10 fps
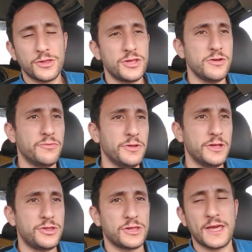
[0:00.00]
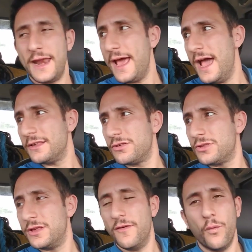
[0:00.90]
So you really just got to ask
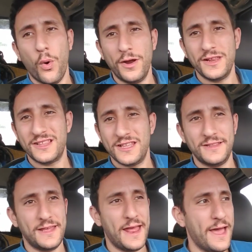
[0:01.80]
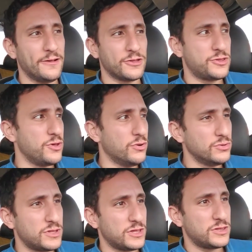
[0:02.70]
yourself, what is it that Alex
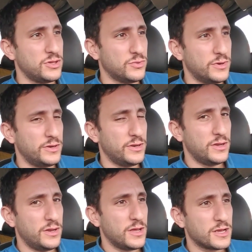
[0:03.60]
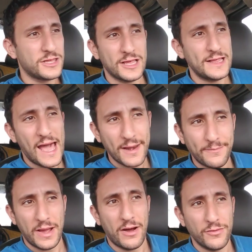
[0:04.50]
Jones is doing? Because it's not
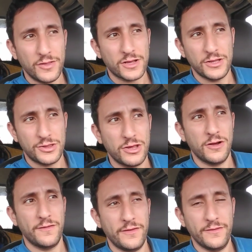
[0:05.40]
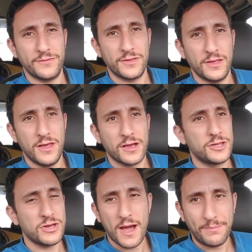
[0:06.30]
about the conservatives.
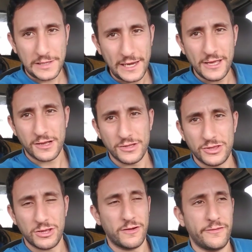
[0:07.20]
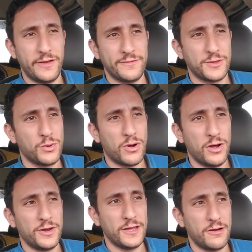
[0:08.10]
Because you got plenty of conservatives who are
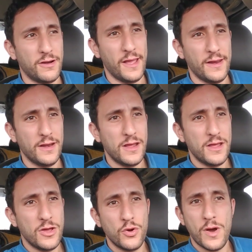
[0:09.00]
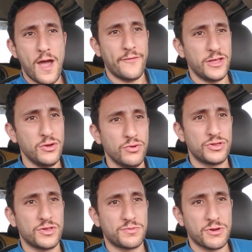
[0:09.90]
on the internet who have a
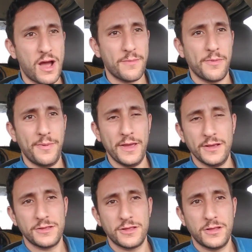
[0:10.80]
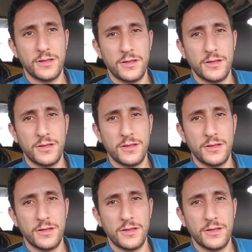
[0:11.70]
huge subscriber base.